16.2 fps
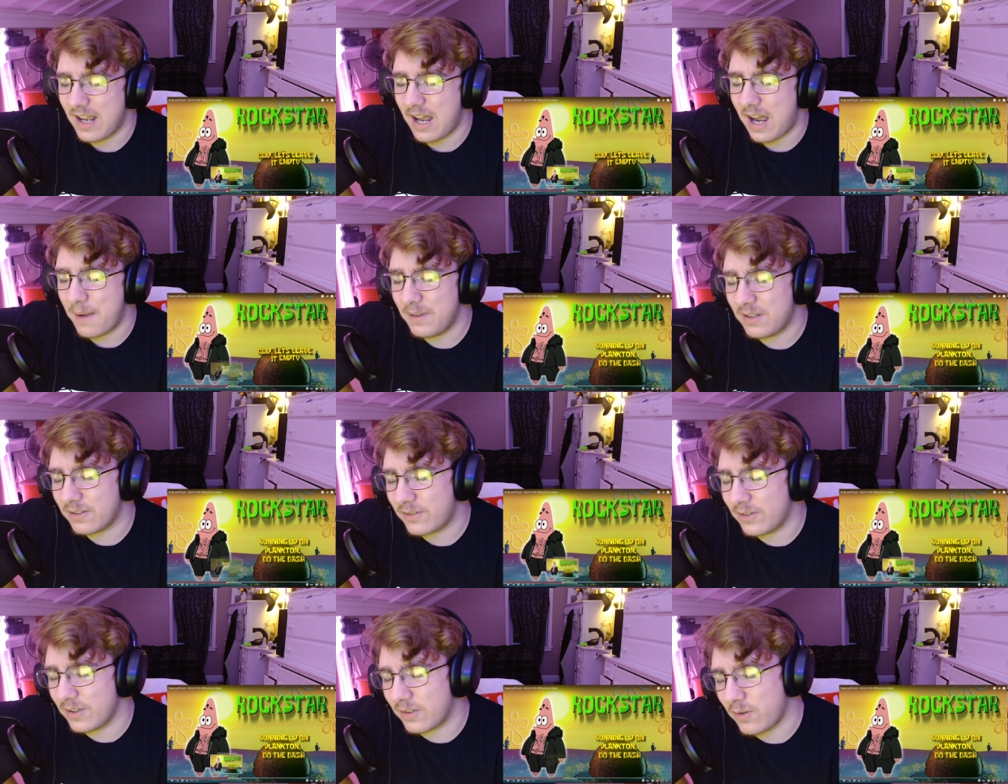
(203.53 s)
I'm be a little
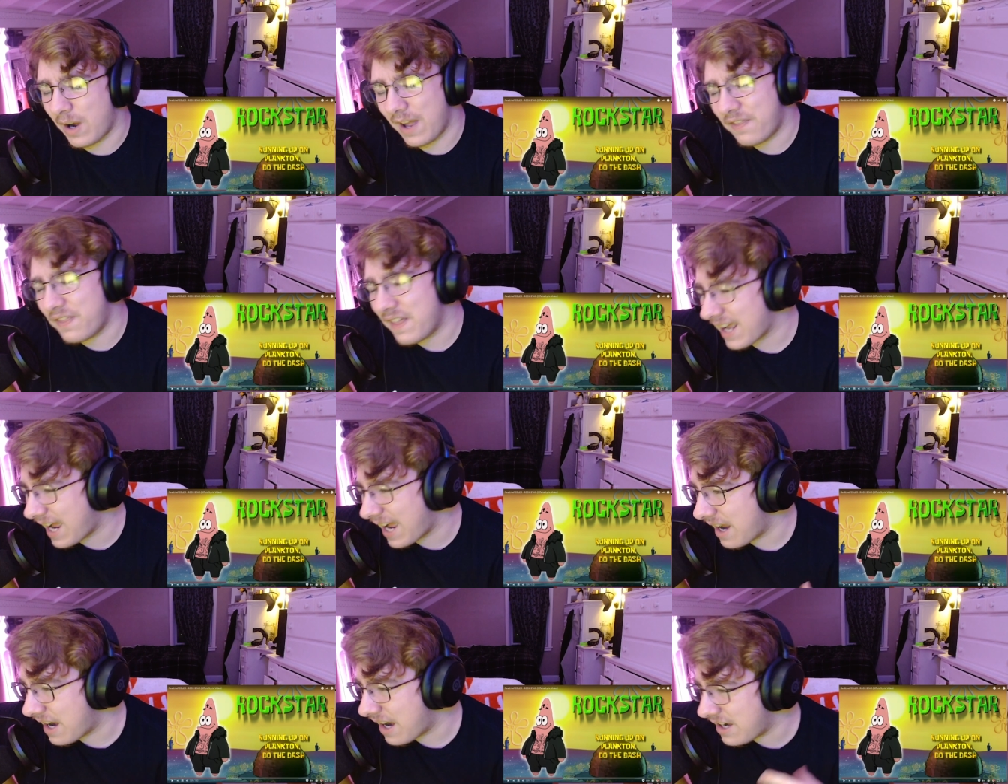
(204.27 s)
critical. I think
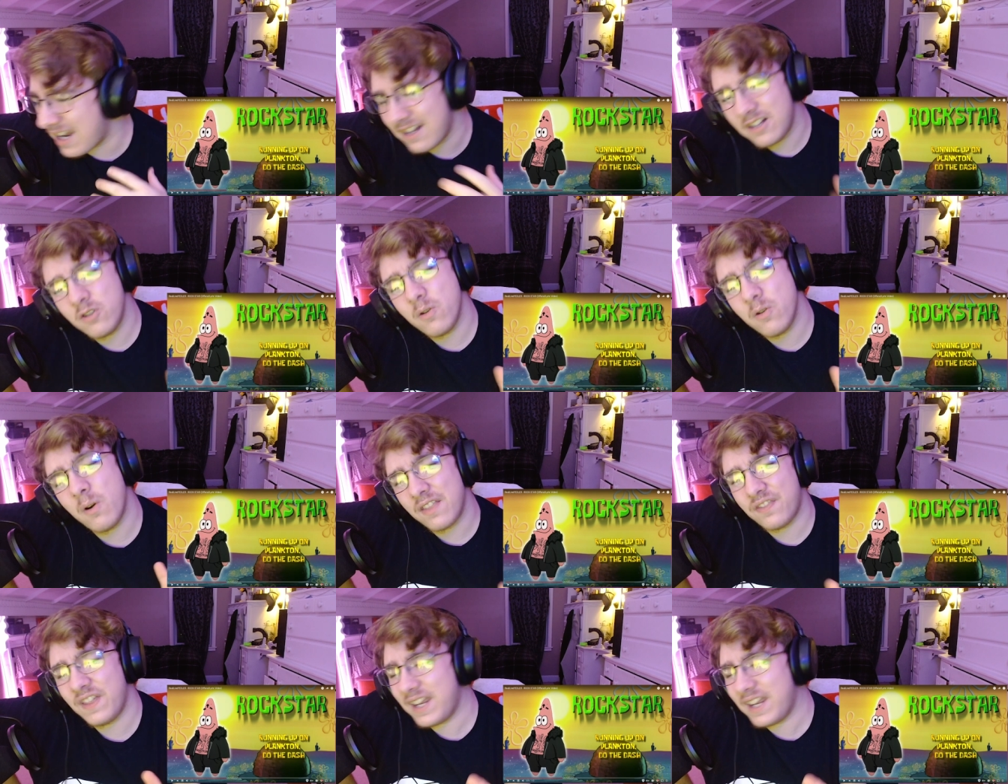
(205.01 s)
I, you know,
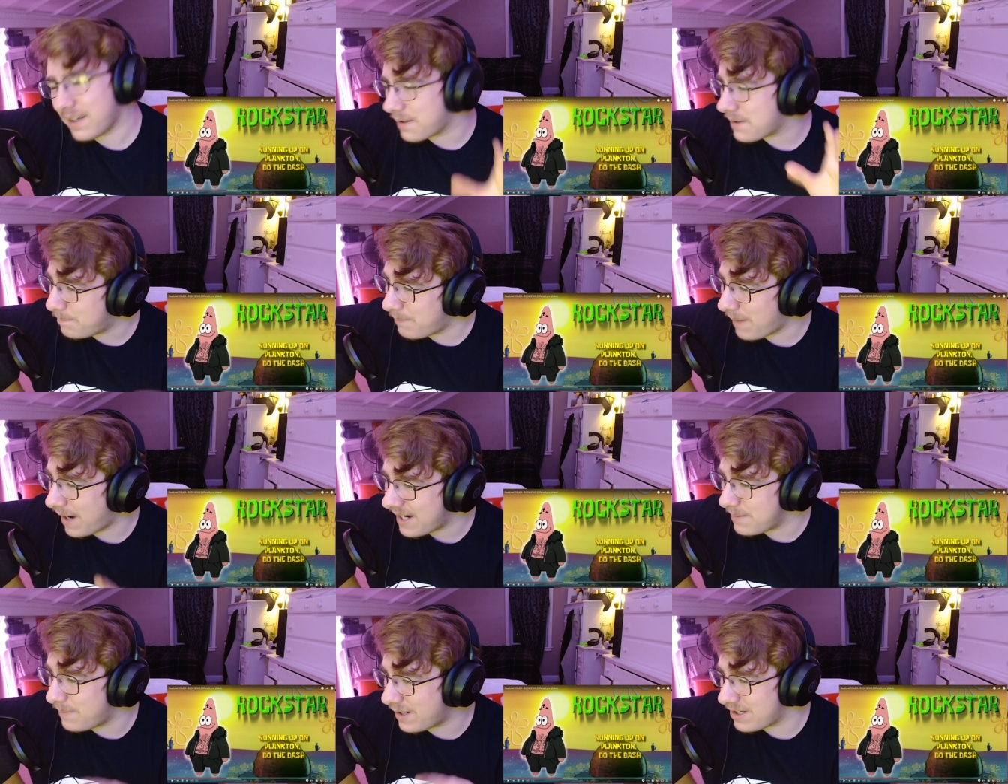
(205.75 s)
I think
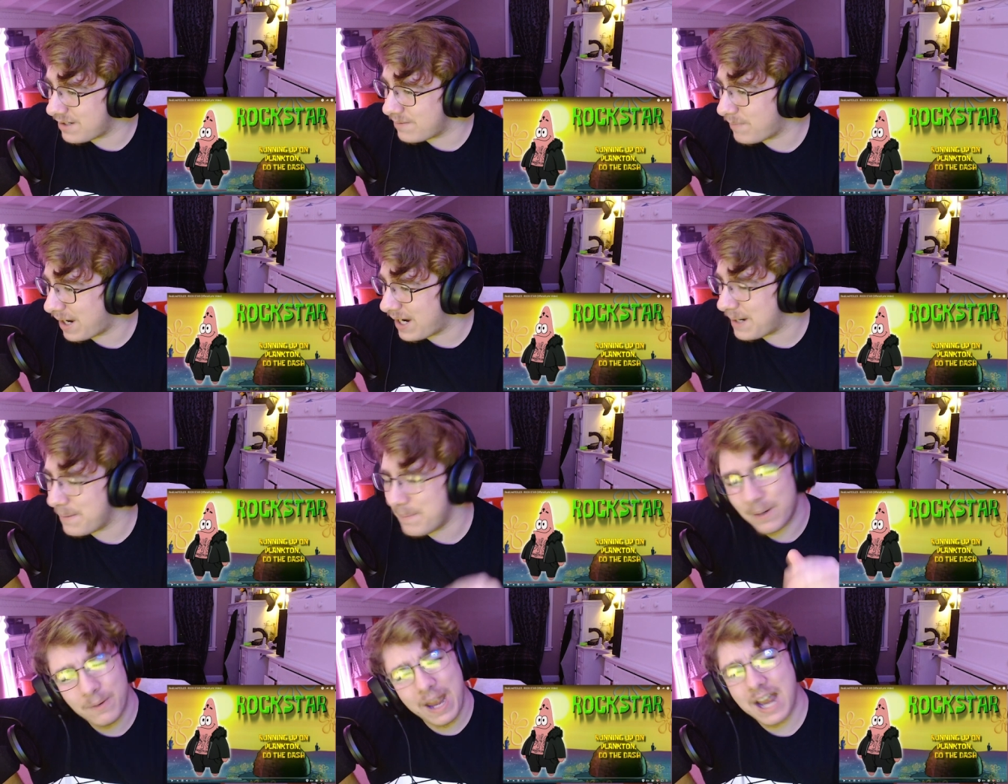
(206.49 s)
my my my
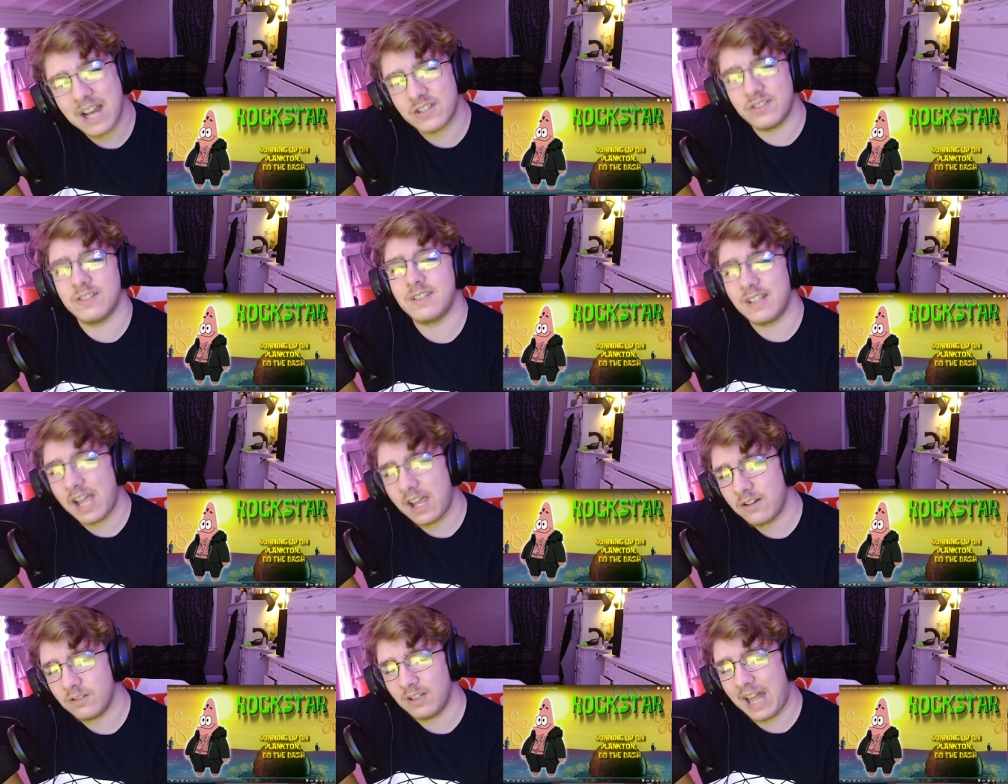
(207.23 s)
my reactions
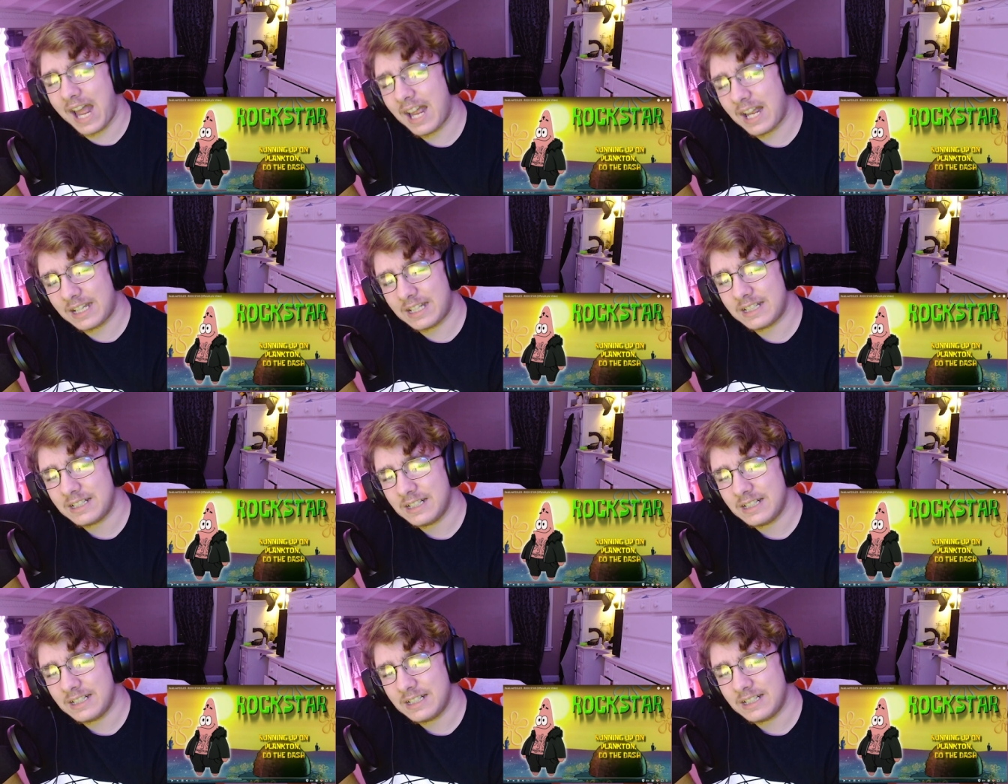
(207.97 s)
lack